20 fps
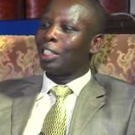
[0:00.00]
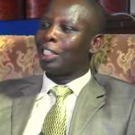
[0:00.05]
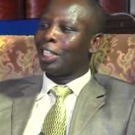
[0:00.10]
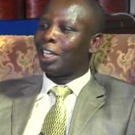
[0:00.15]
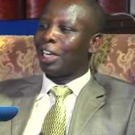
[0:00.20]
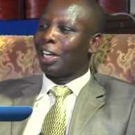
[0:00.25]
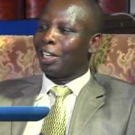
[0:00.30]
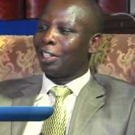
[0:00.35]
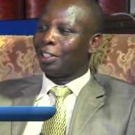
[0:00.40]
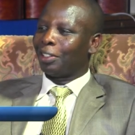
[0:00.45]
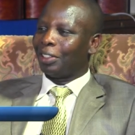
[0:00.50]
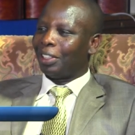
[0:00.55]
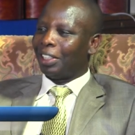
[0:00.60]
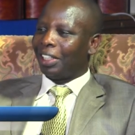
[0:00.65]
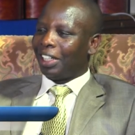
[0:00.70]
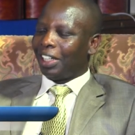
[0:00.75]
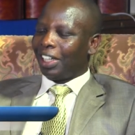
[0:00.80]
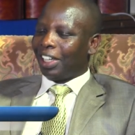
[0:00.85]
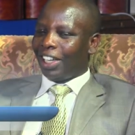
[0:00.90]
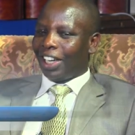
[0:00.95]
here.
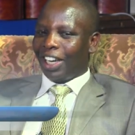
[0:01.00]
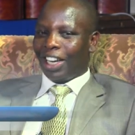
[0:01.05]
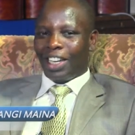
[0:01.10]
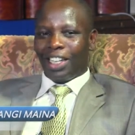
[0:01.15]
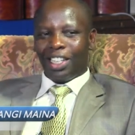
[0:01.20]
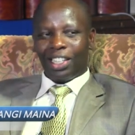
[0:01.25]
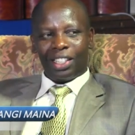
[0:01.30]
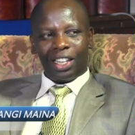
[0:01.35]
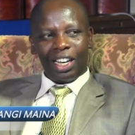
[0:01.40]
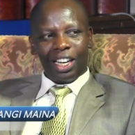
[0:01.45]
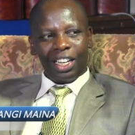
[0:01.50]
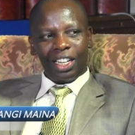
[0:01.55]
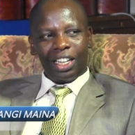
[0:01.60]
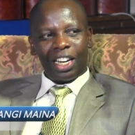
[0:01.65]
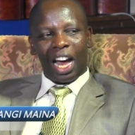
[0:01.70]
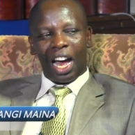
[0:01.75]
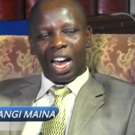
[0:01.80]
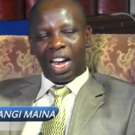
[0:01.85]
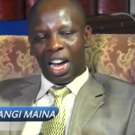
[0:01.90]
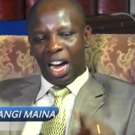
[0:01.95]
And he
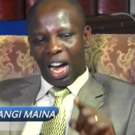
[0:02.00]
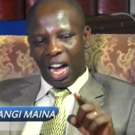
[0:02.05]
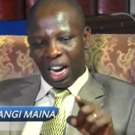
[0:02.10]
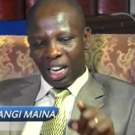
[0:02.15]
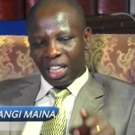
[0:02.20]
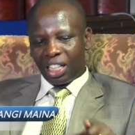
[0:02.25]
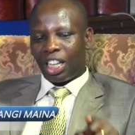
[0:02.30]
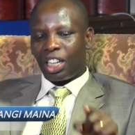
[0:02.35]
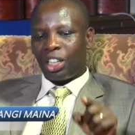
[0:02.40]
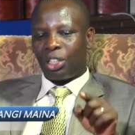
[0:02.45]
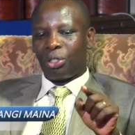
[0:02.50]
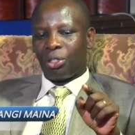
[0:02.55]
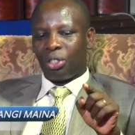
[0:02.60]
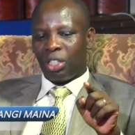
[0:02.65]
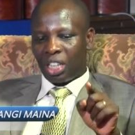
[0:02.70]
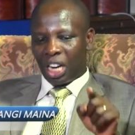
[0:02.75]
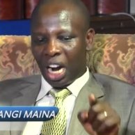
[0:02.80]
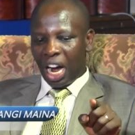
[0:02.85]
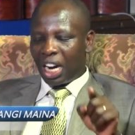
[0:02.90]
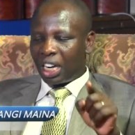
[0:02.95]
said, I heard that you
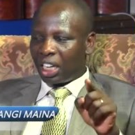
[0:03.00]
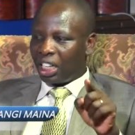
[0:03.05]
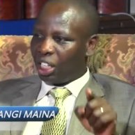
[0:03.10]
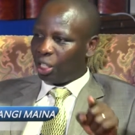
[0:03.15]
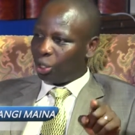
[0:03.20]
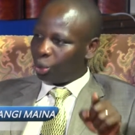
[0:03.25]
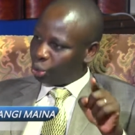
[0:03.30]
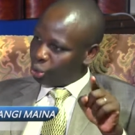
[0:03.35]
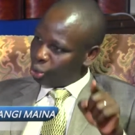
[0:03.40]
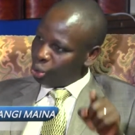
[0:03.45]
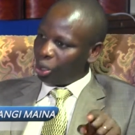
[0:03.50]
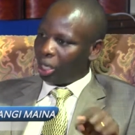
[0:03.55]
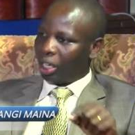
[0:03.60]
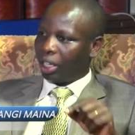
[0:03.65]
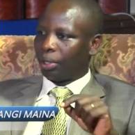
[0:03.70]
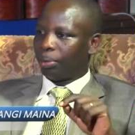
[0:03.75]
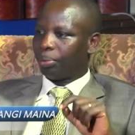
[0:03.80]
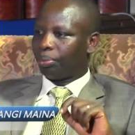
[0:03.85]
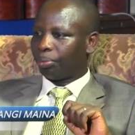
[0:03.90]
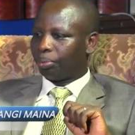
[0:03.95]
drank in
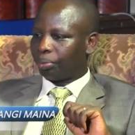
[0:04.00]
school.